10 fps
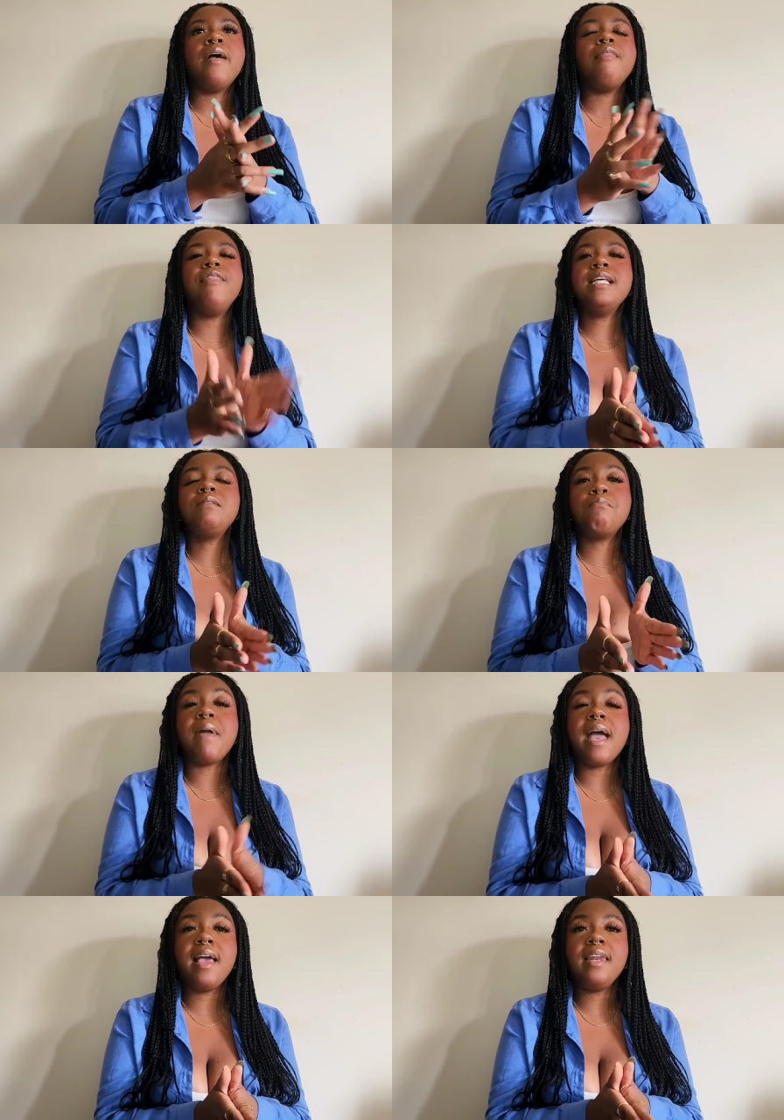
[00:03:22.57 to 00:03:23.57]
This
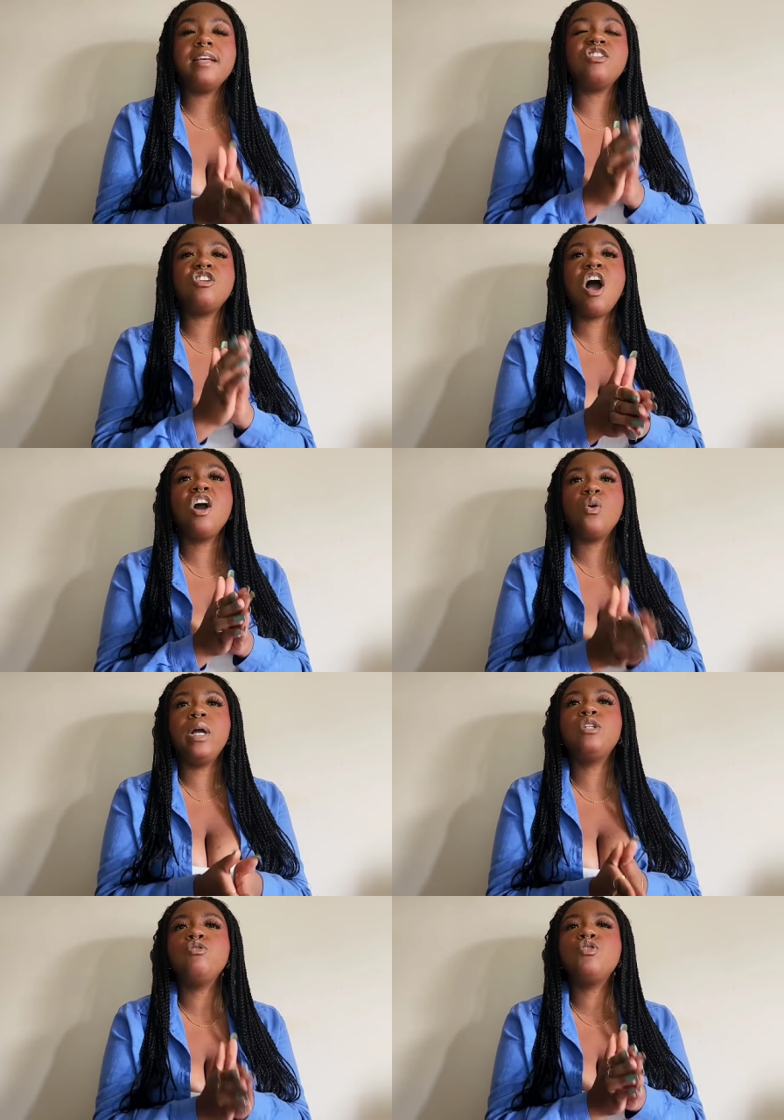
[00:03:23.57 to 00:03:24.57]
man is not
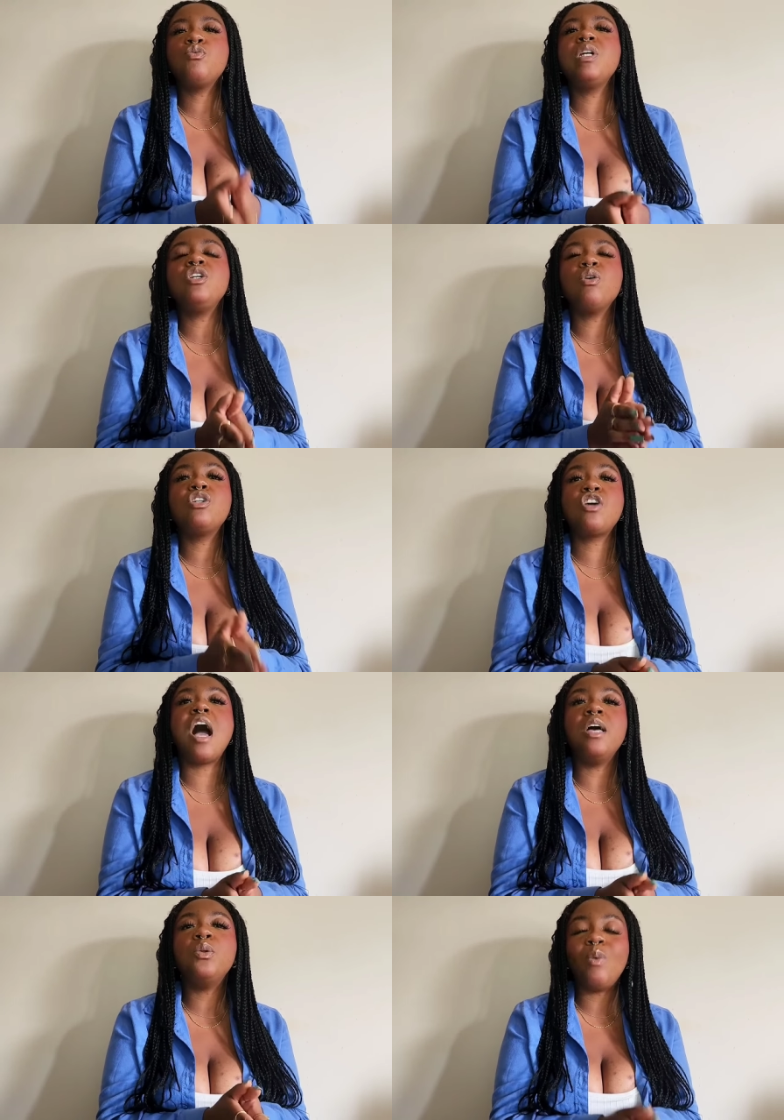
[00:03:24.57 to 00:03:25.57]
going to treat your
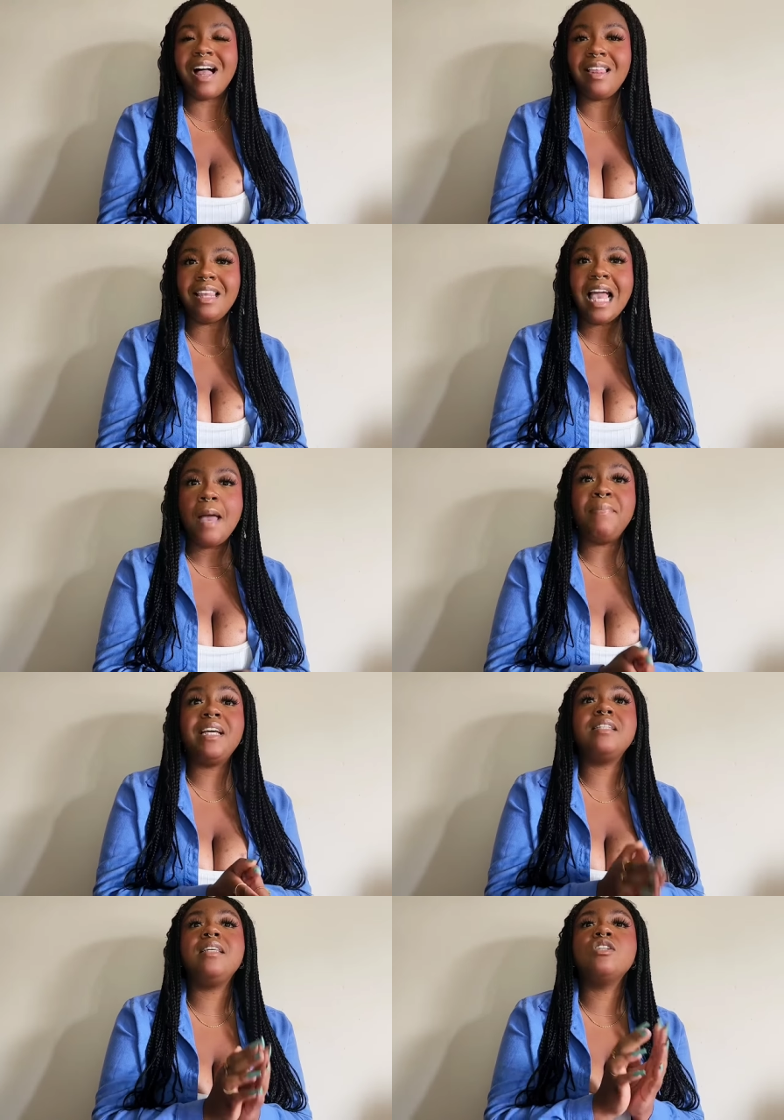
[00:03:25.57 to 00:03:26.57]
child well
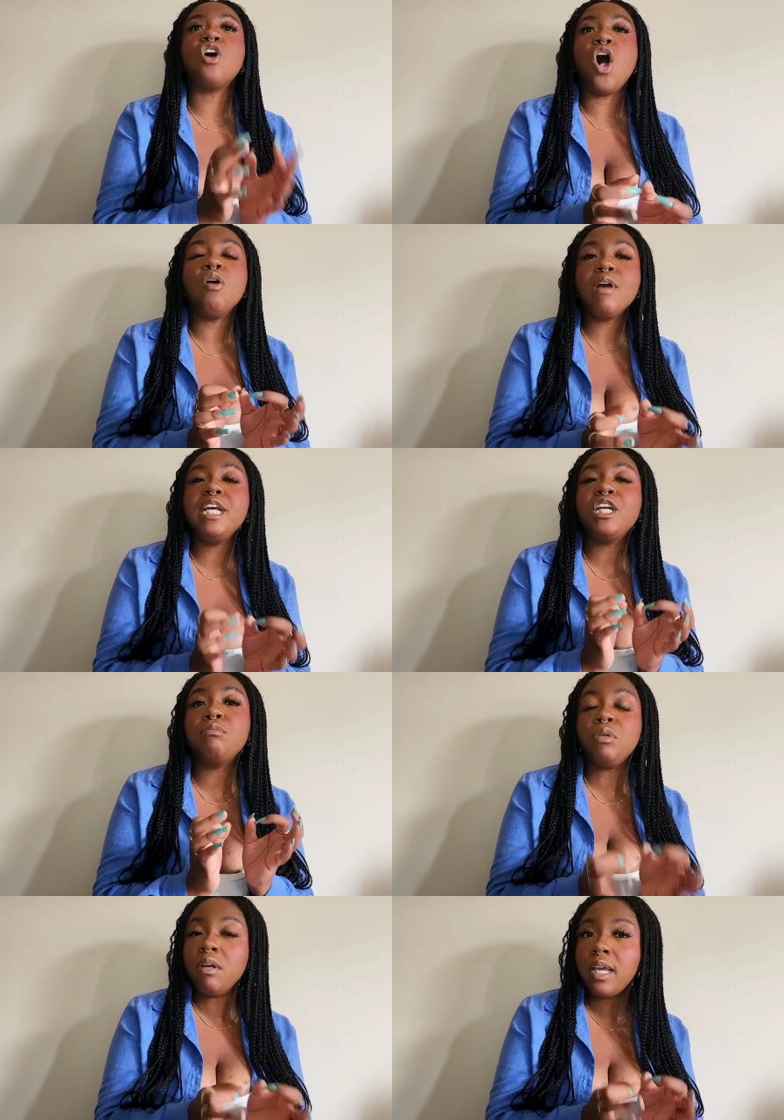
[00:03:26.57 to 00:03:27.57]
because he has already
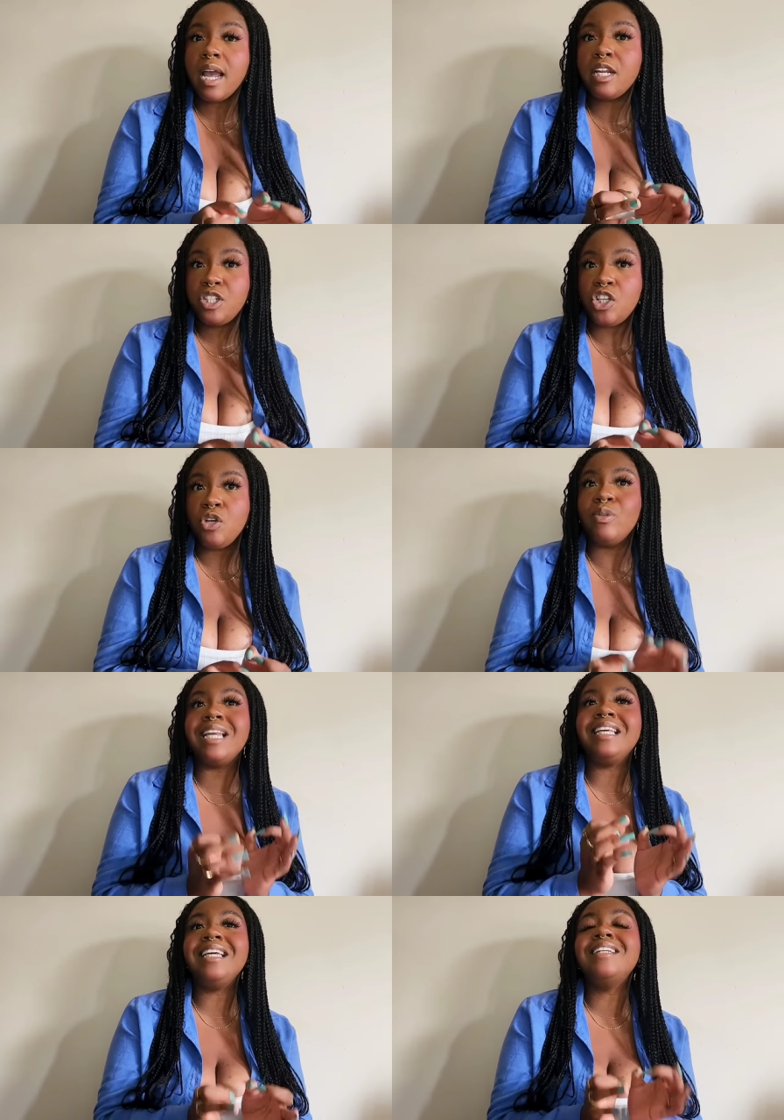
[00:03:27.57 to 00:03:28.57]
communicated to you
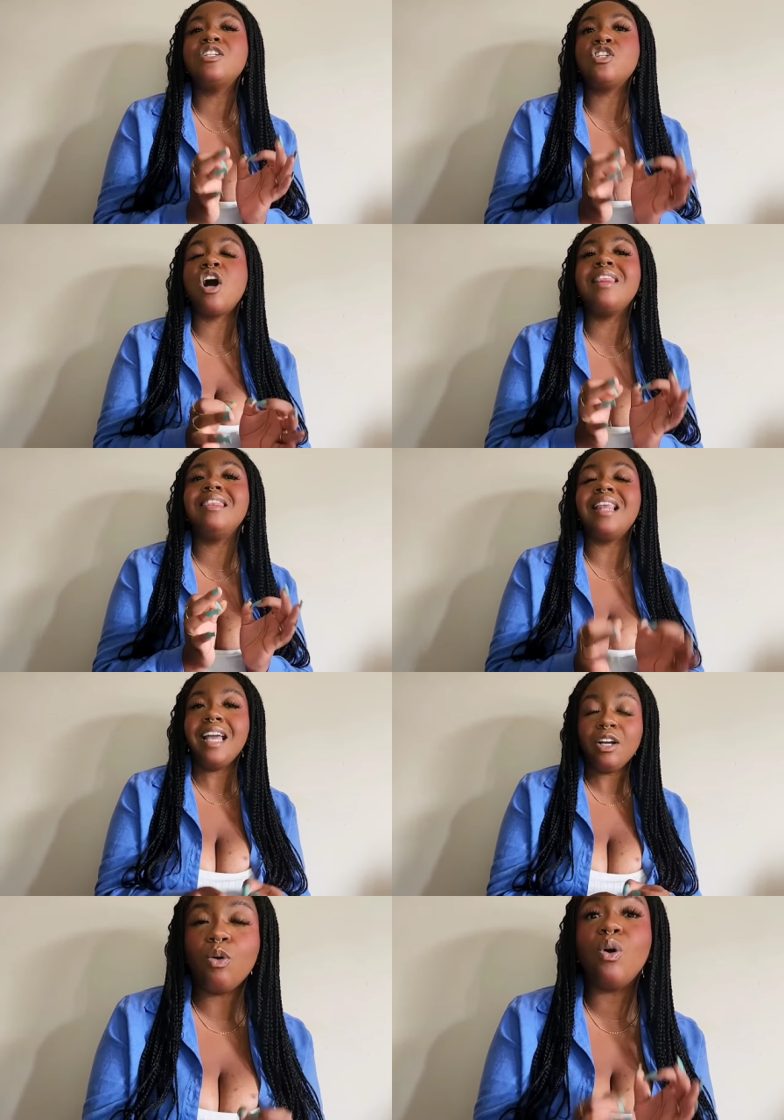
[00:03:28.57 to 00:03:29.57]
that he does not
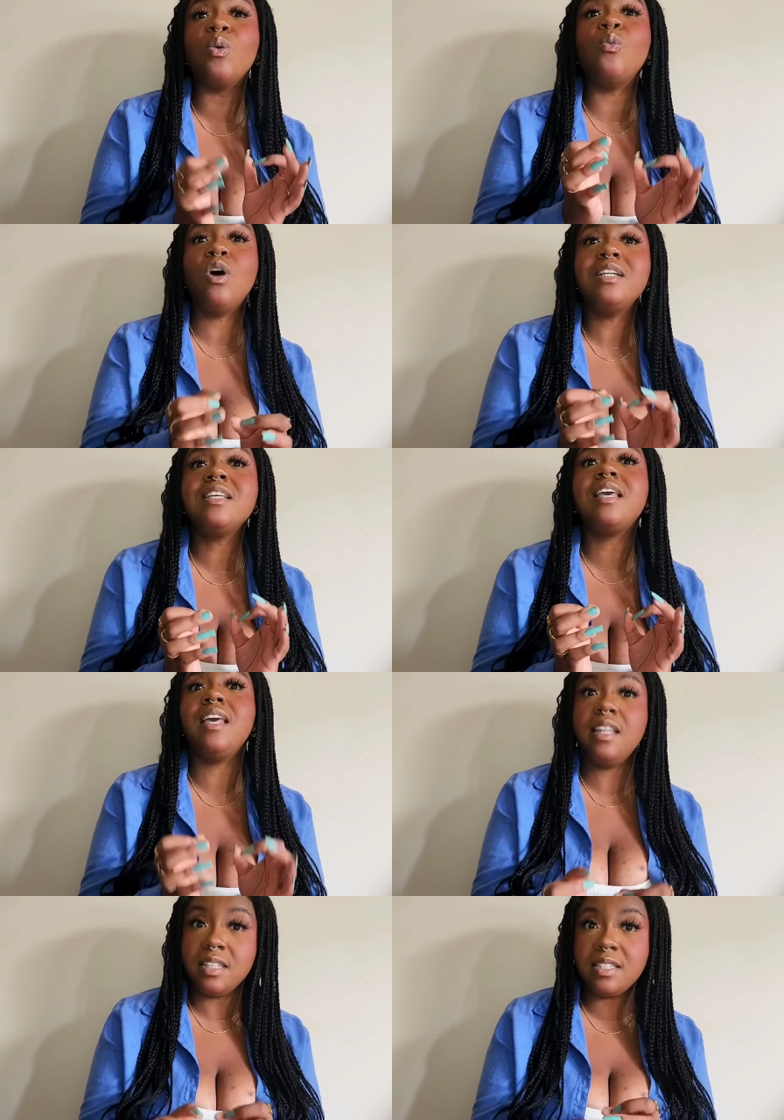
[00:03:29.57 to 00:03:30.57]
like or want
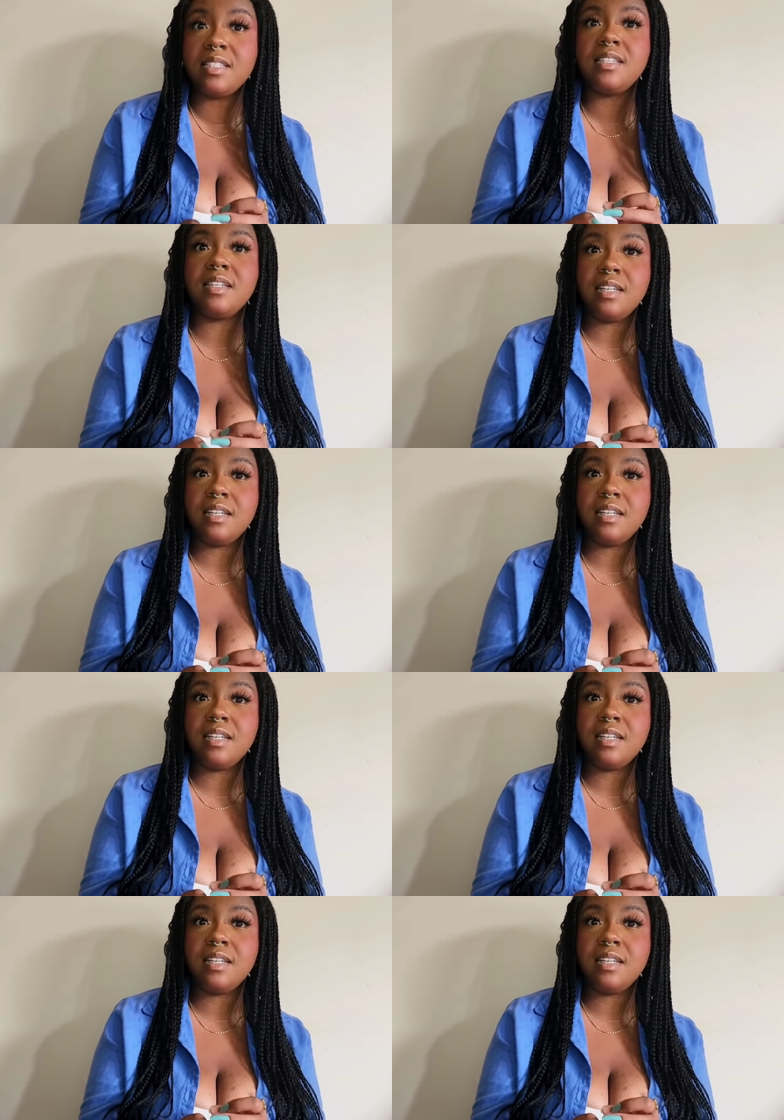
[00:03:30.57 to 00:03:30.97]
kids.